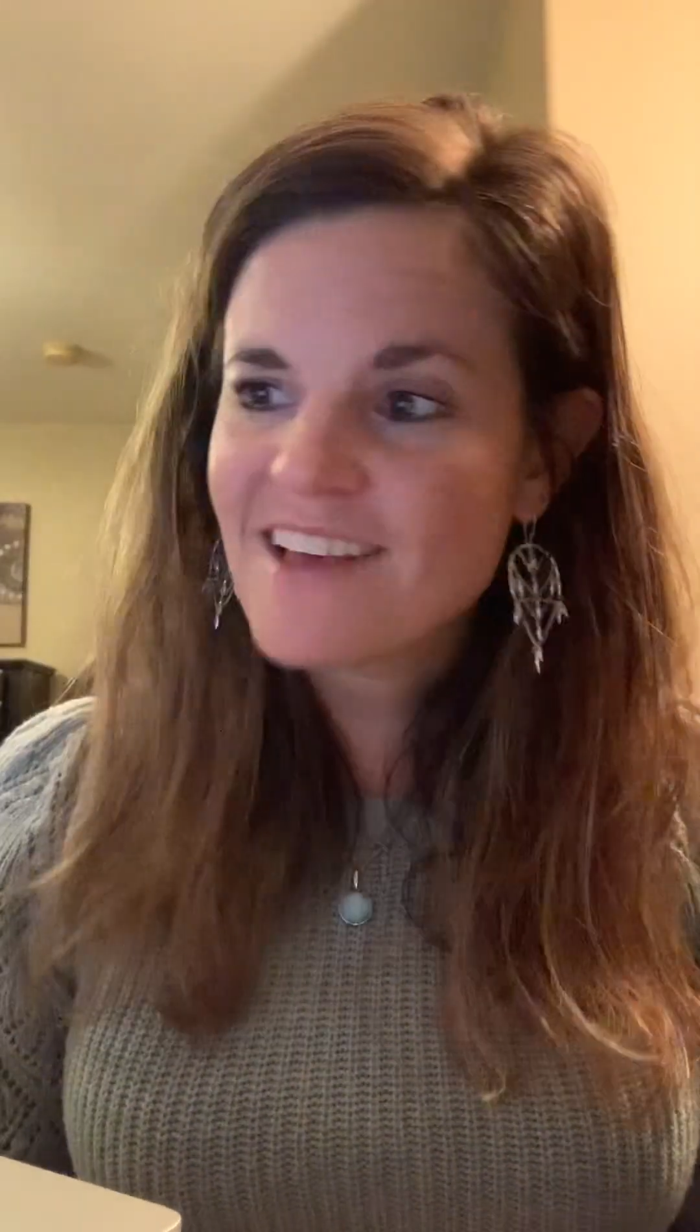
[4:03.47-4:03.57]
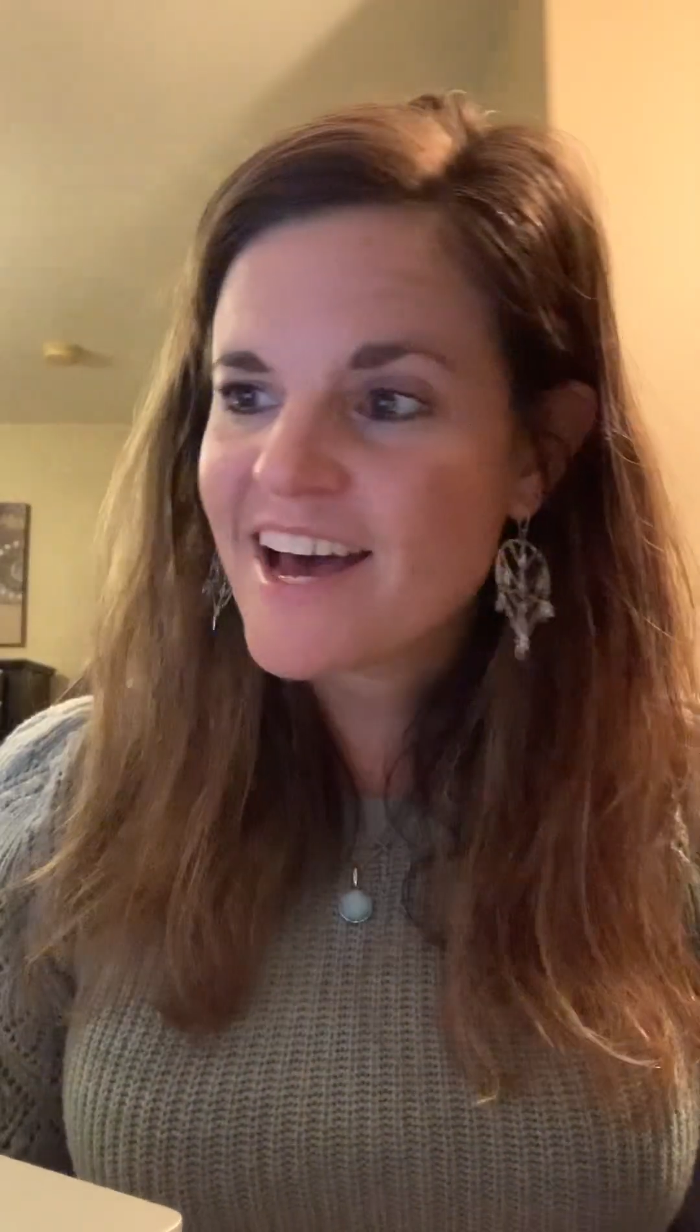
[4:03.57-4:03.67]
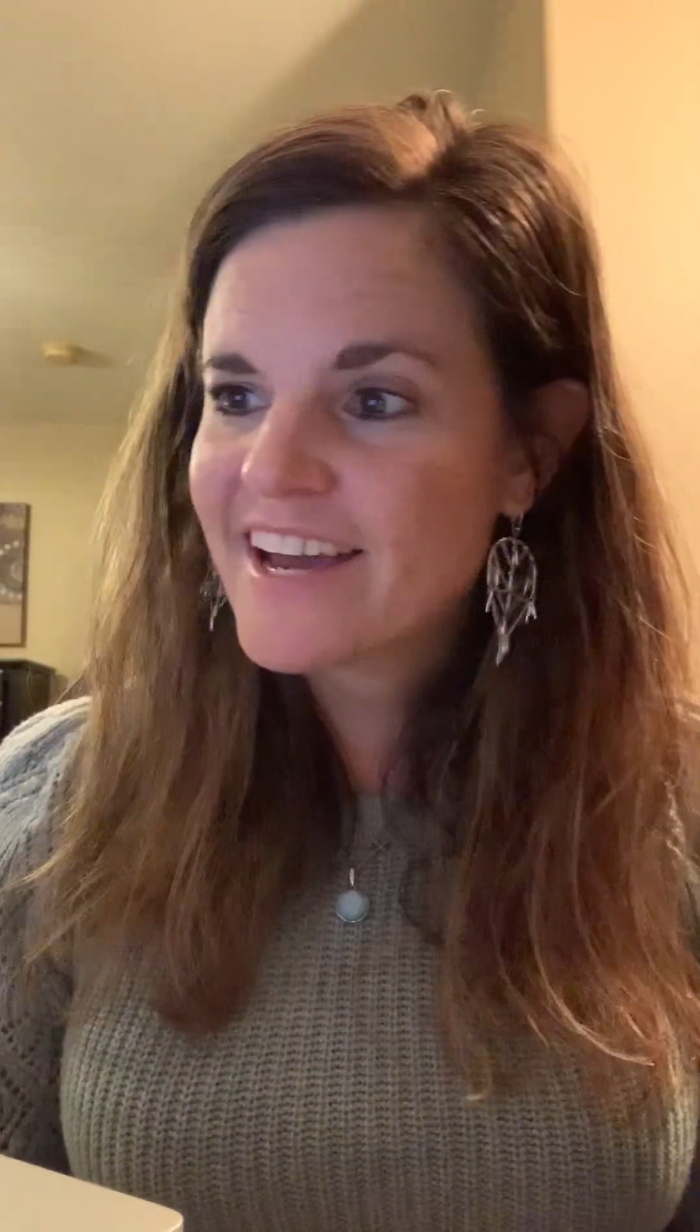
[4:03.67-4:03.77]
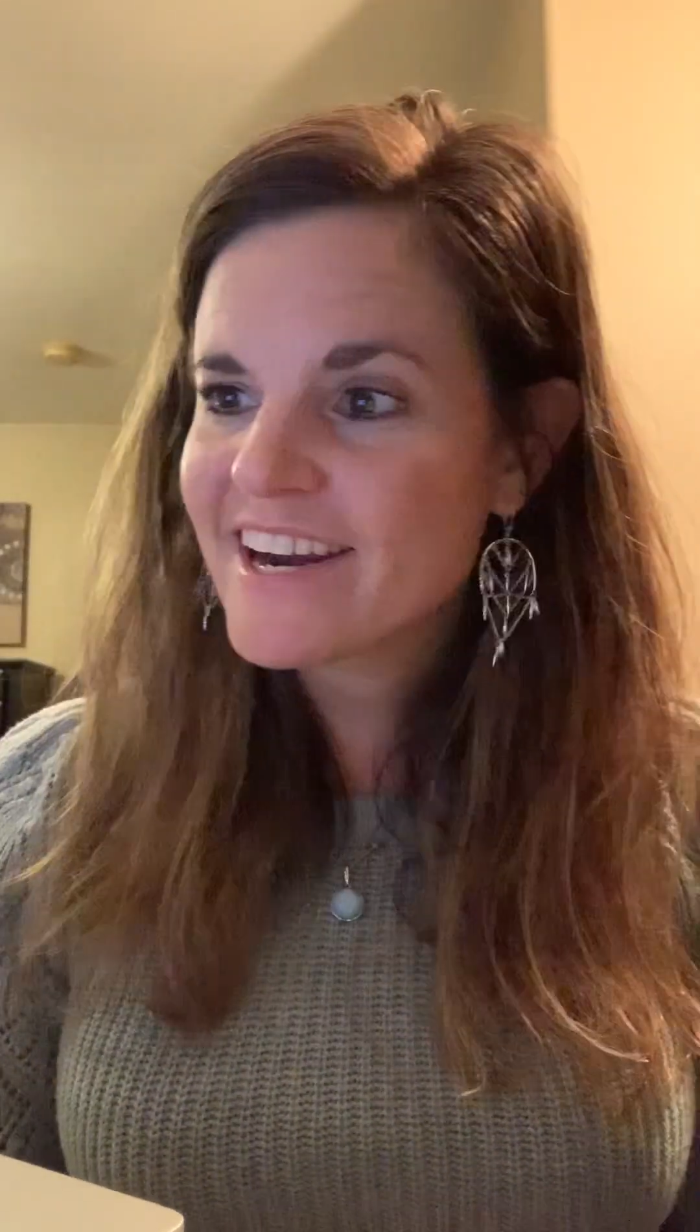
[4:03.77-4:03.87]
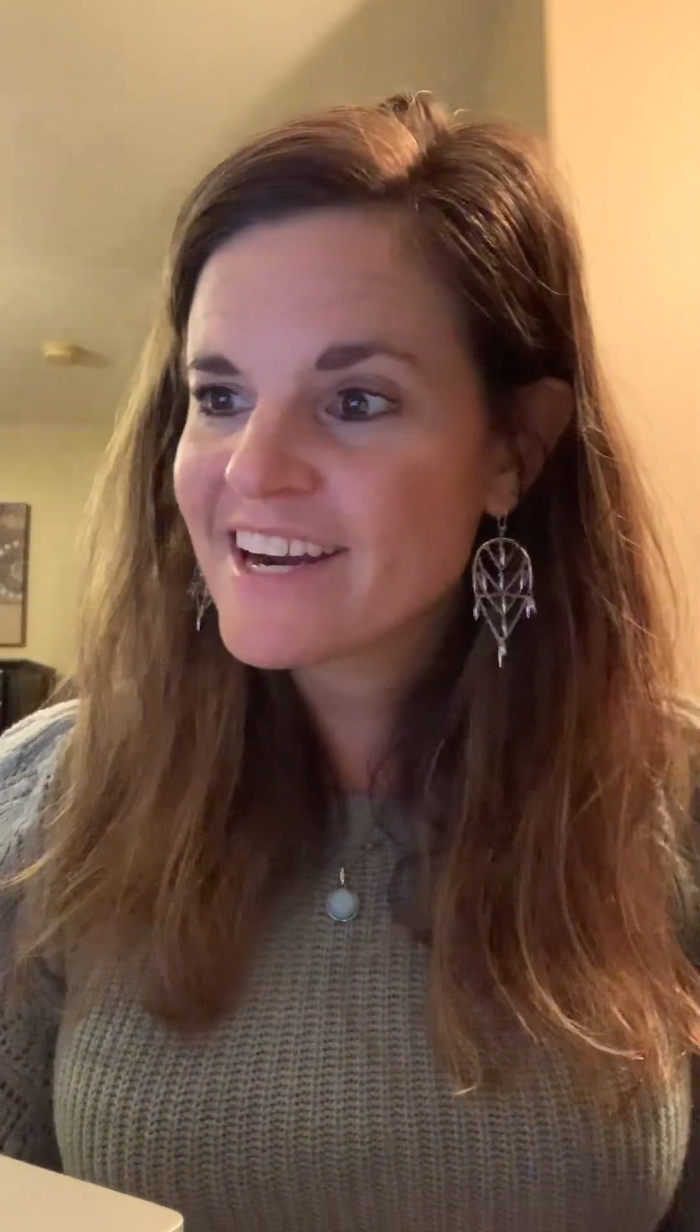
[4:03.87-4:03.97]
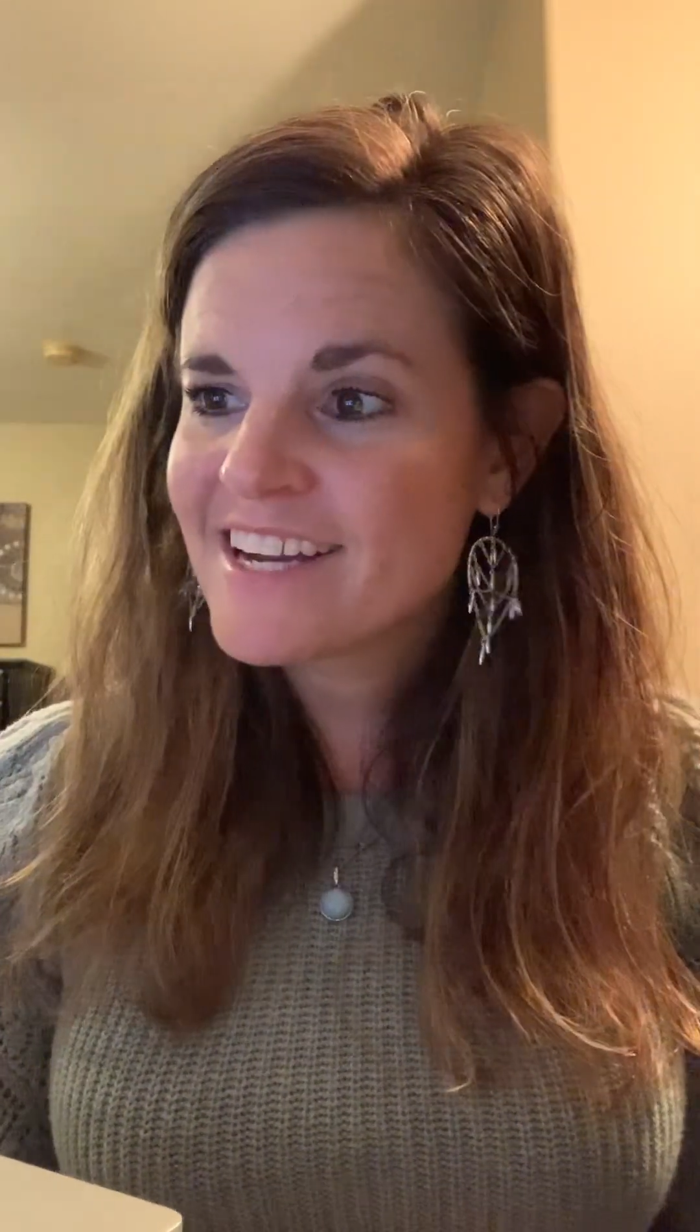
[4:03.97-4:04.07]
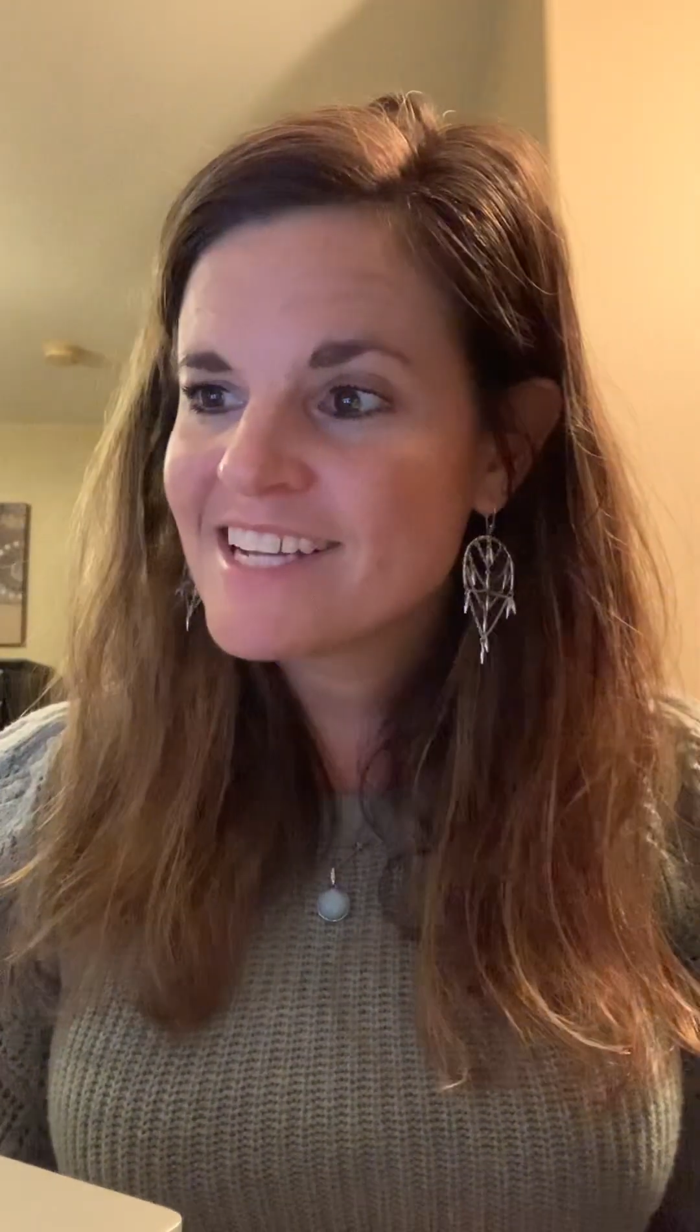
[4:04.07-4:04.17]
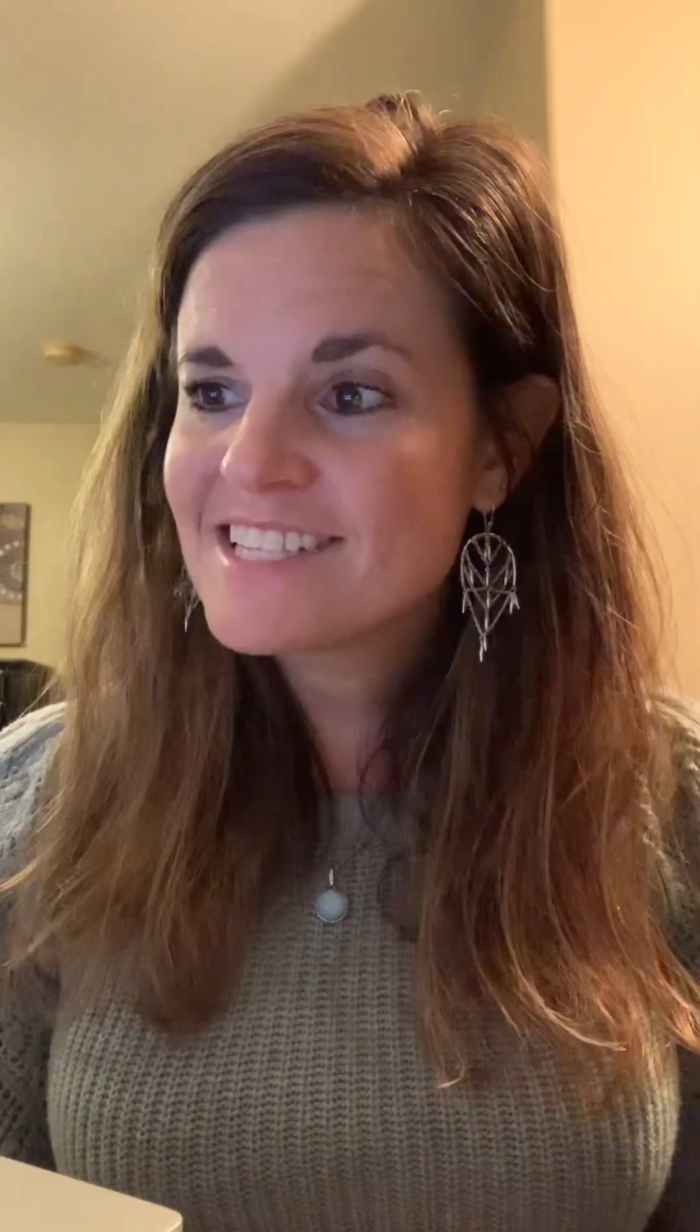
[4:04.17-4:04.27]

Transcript: liar.